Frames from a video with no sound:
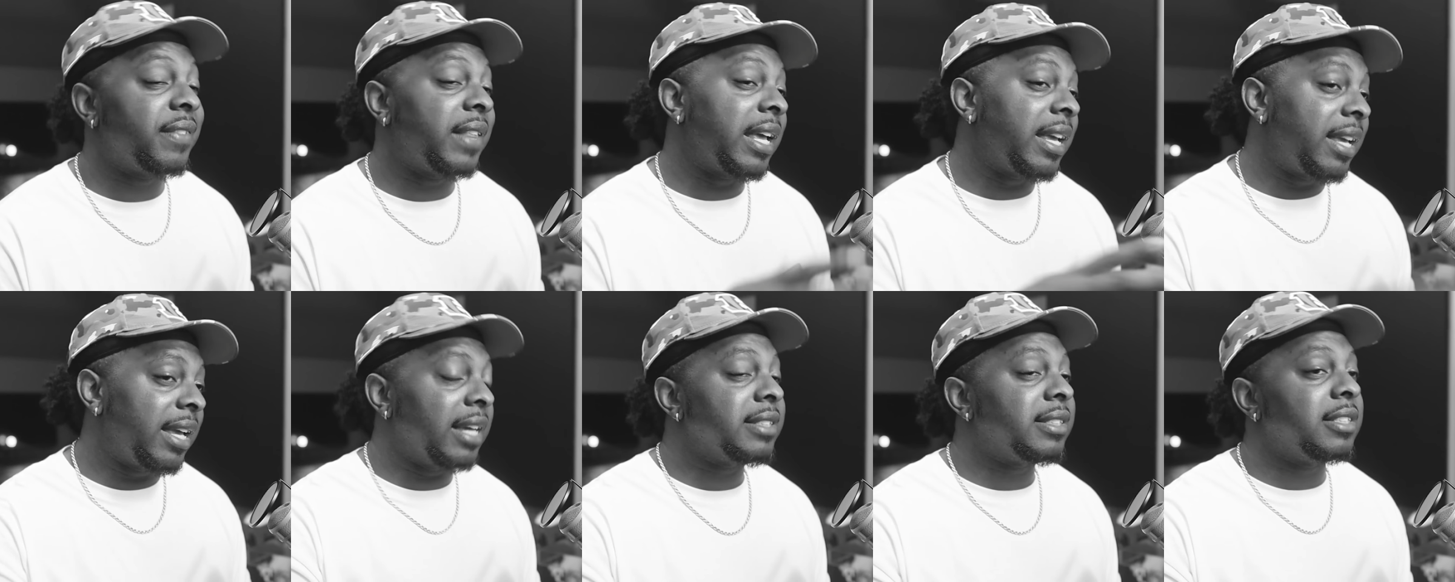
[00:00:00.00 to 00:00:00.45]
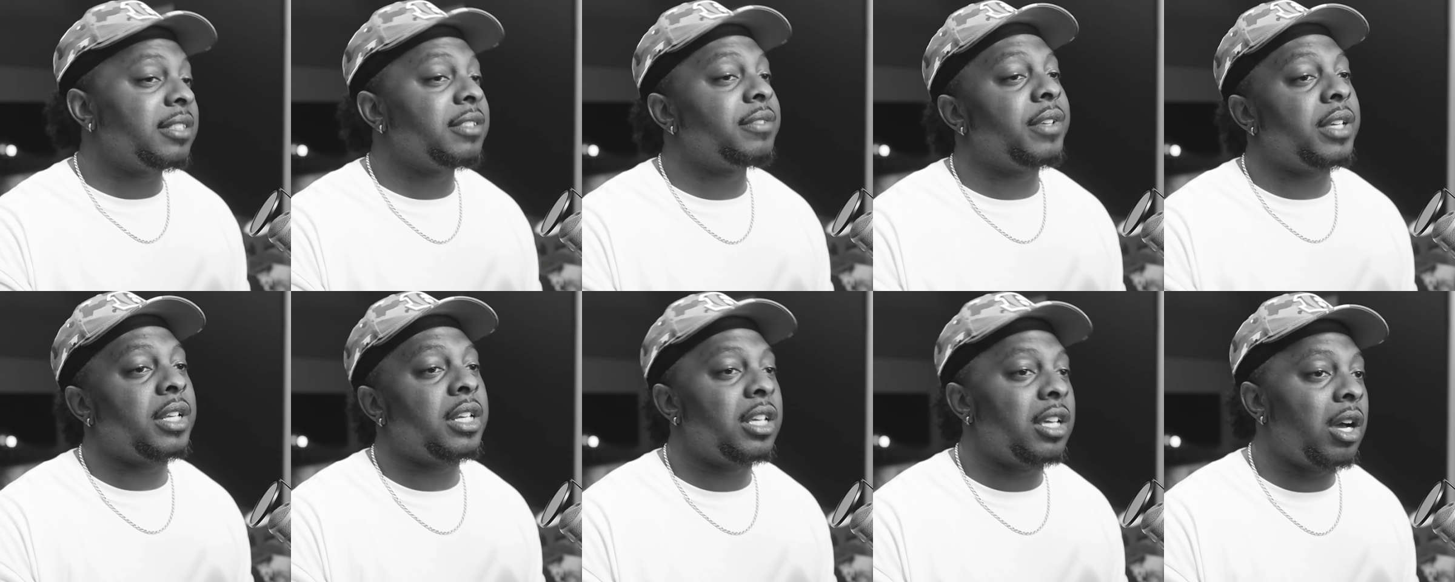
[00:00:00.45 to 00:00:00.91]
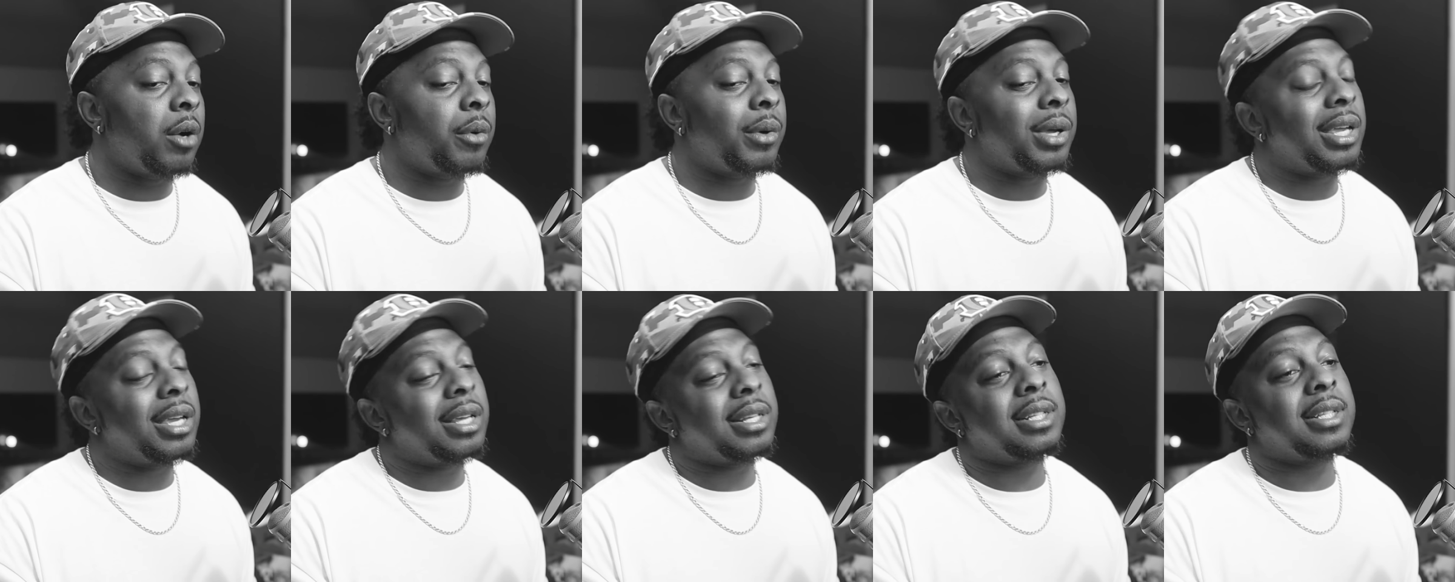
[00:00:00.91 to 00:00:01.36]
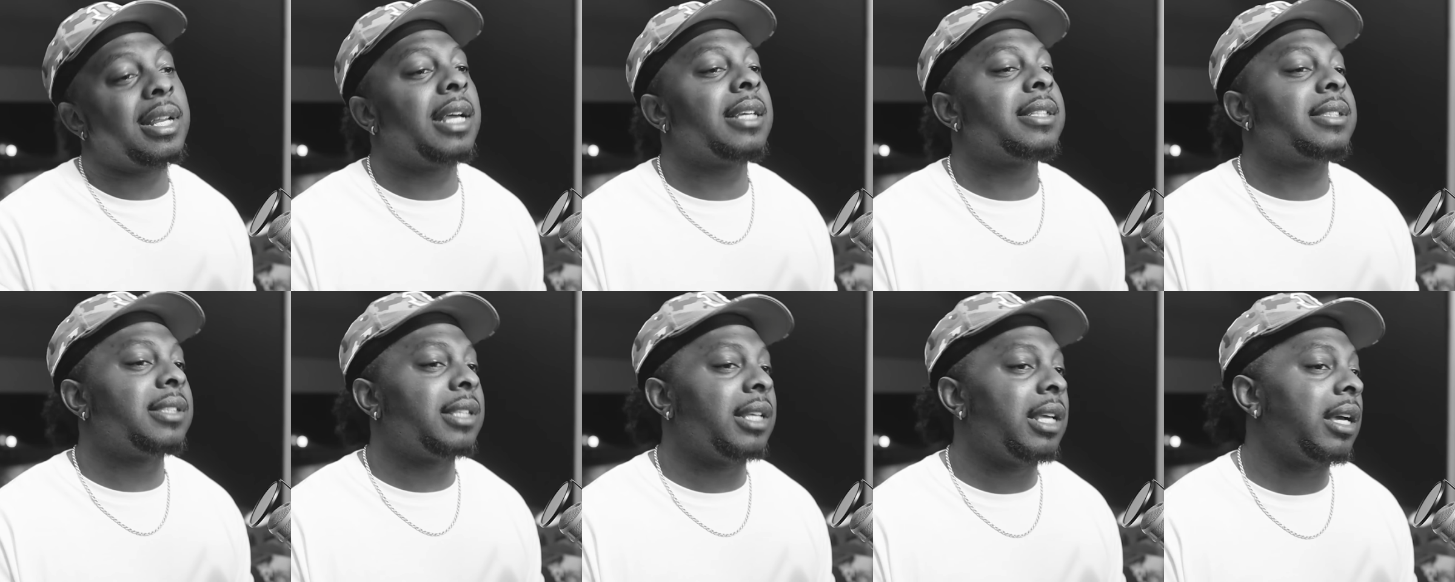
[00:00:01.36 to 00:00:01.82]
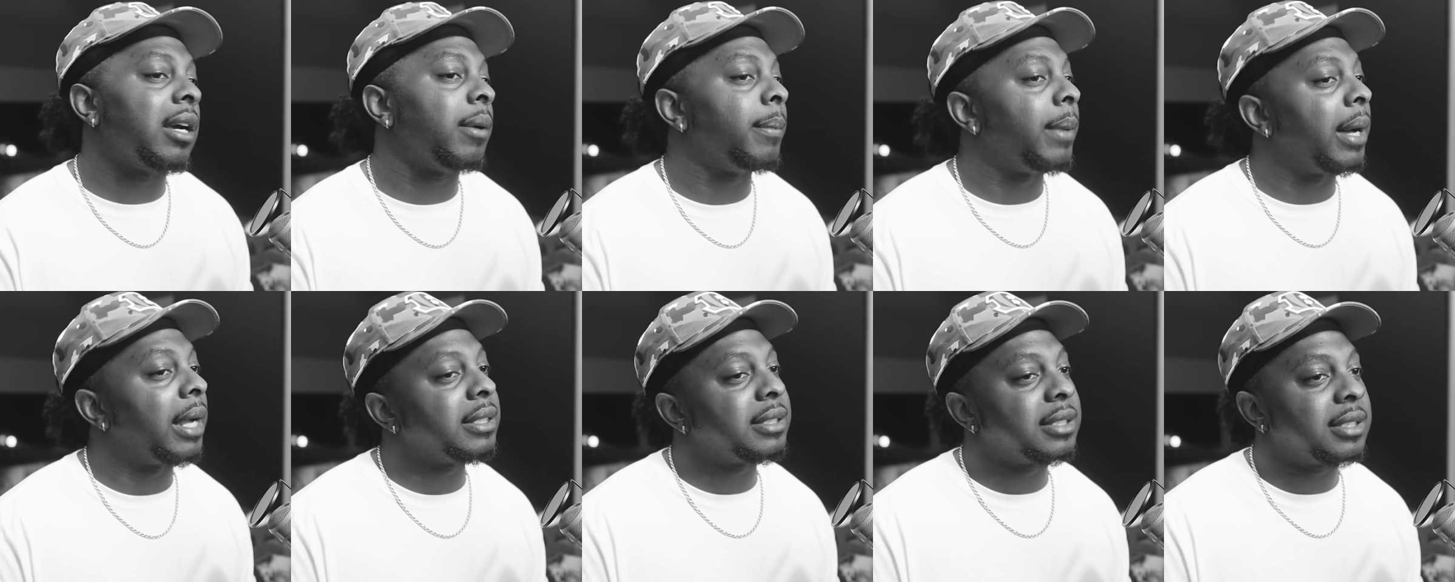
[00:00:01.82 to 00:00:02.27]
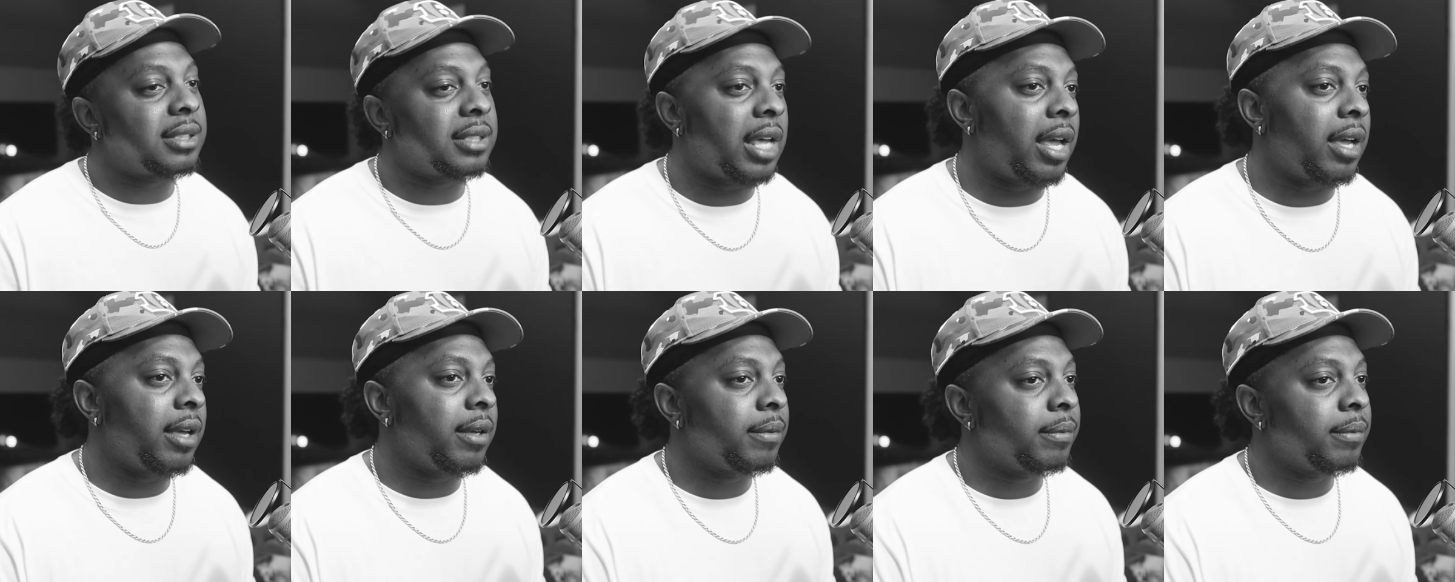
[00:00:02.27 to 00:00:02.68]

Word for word: if they catch this video and hear the next thing I'm about to say.